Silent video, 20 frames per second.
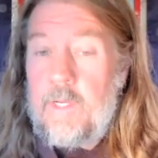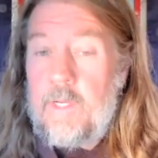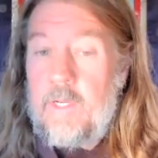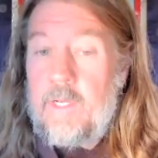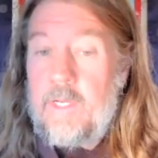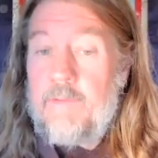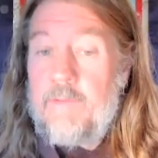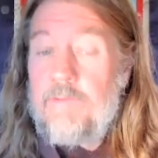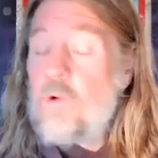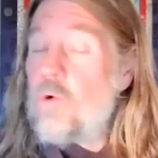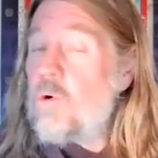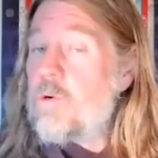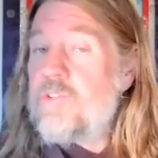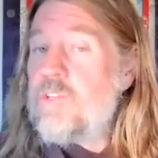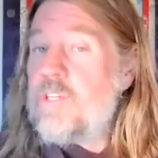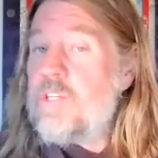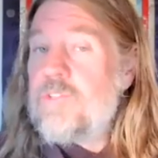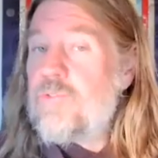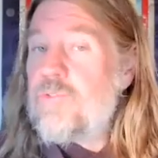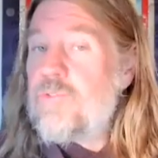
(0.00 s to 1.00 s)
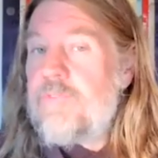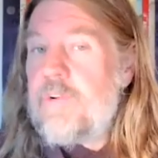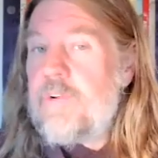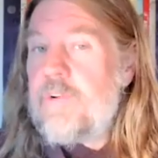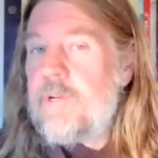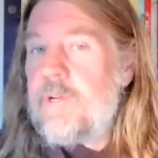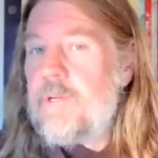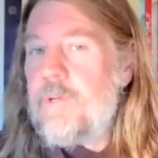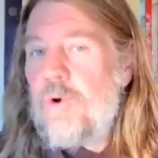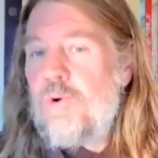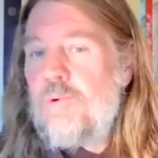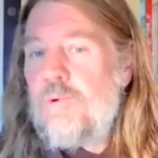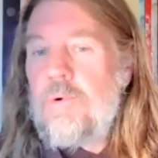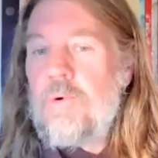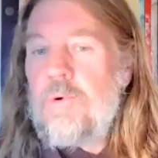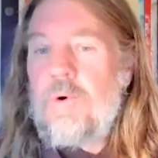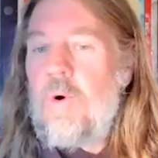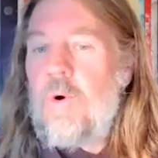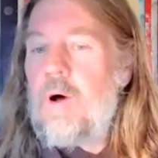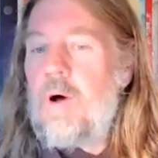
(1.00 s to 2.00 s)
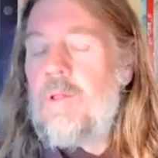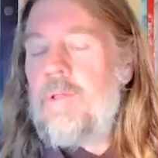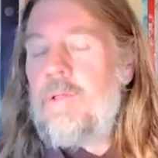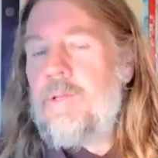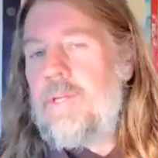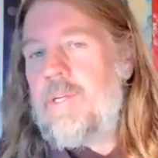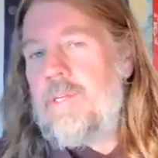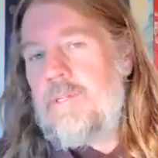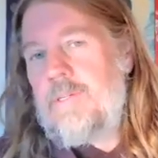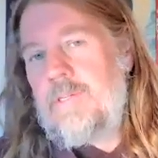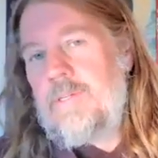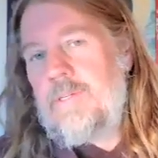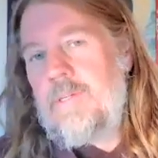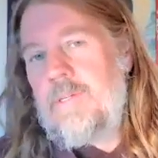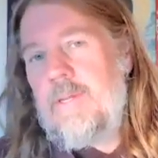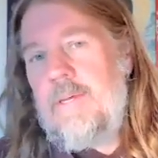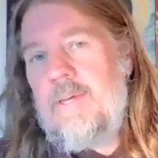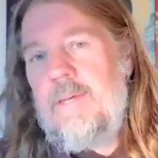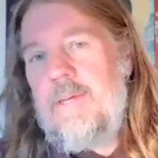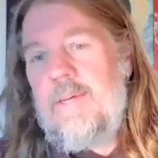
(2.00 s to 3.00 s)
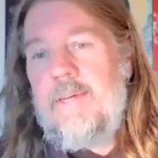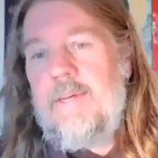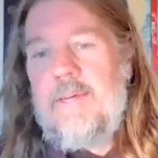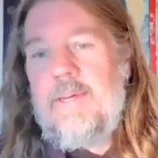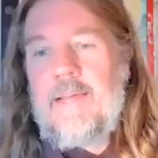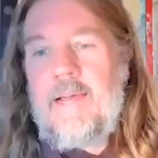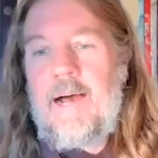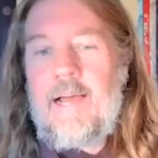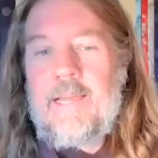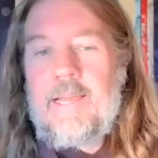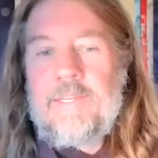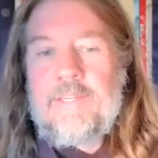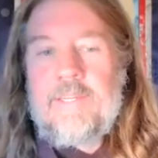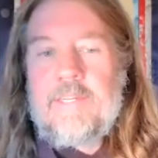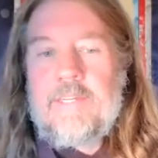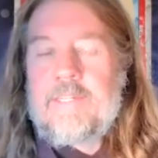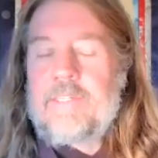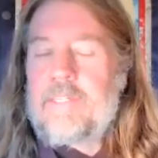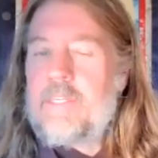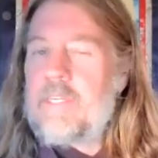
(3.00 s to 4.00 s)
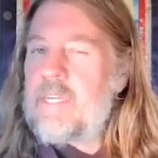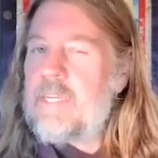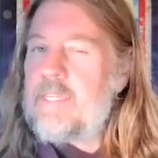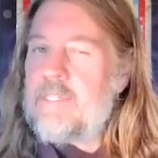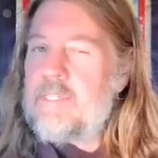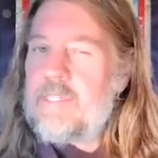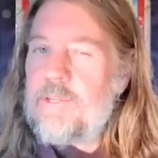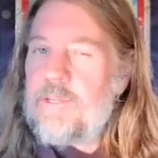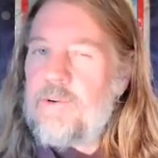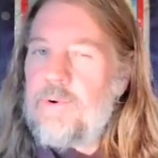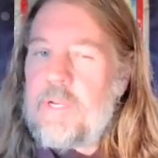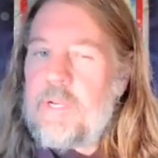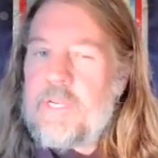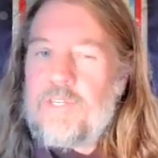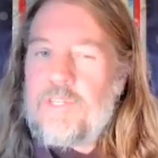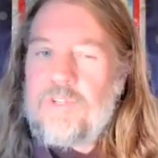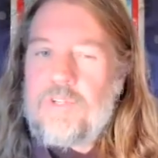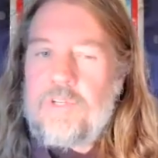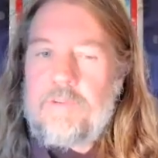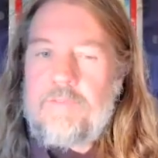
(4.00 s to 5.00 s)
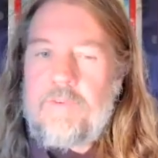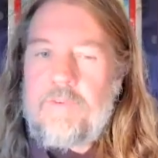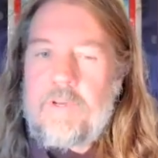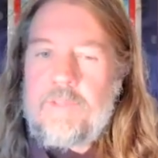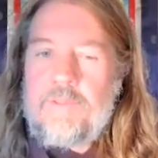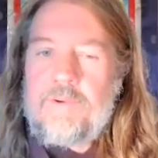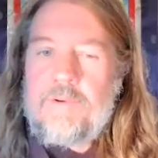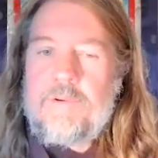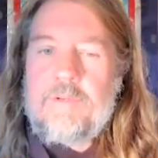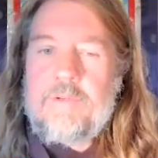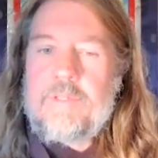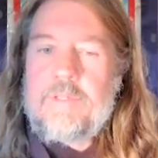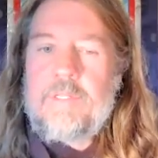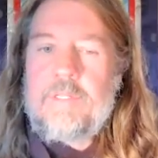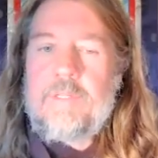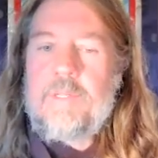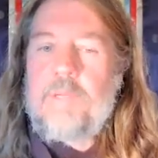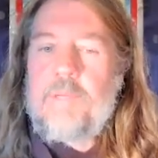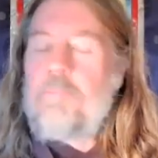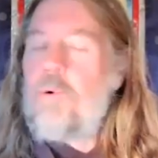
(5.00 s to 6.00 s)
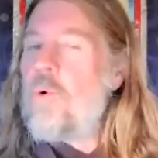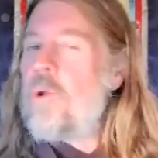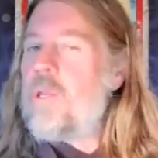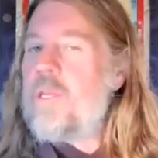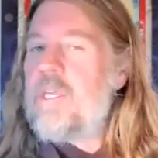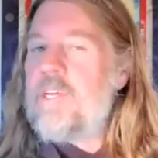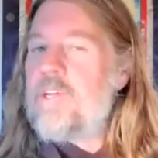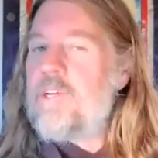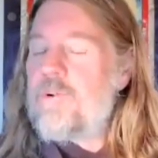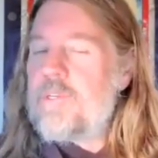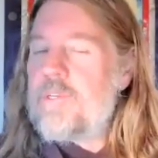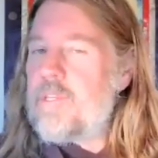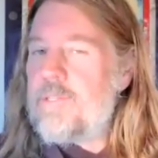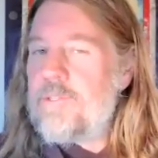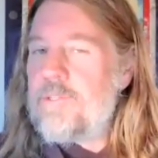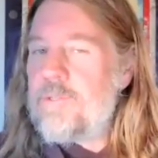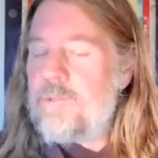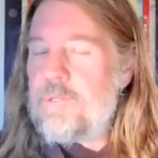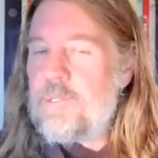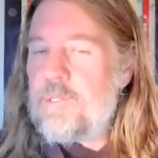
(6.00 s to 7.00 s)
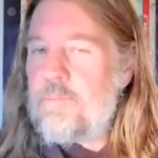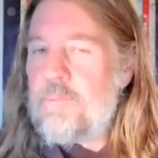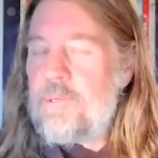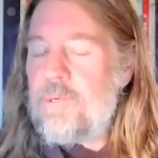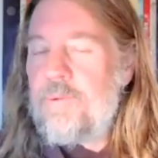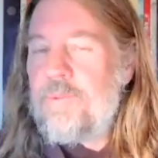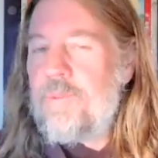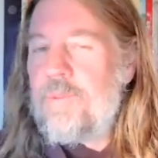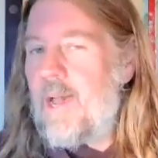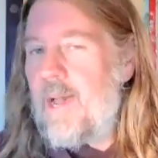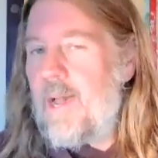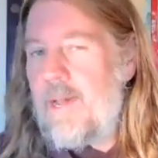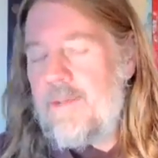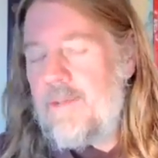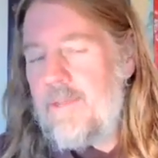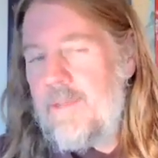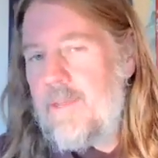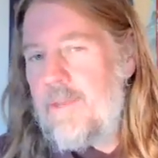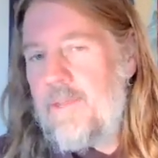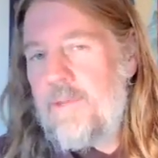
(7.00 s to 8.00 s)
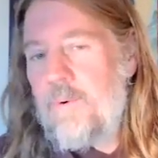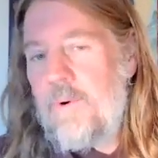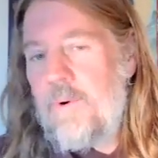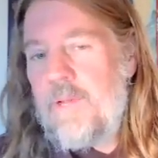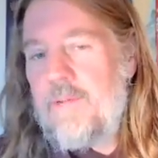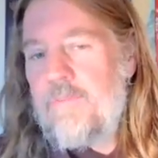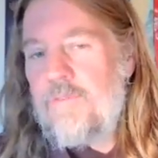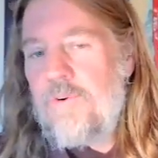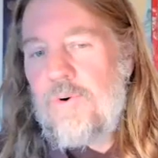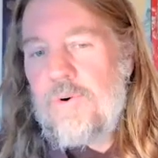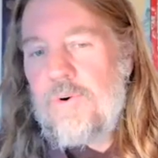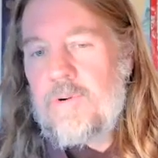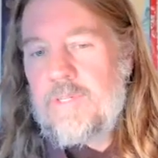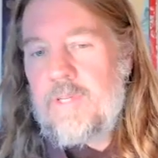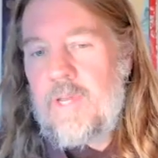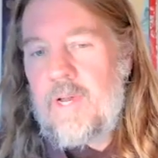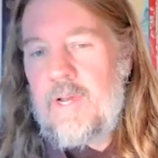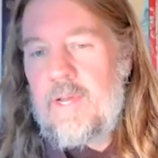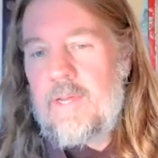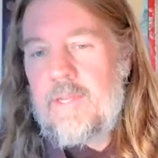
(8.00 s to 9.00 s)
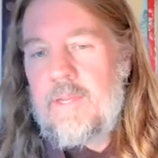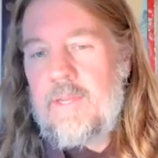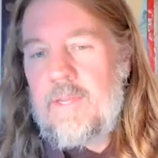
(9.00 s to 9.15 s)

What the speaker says: And of course, these are very noble qualities, kindness and consideration of others. And the point here isn't to dispute that in any way, of course not.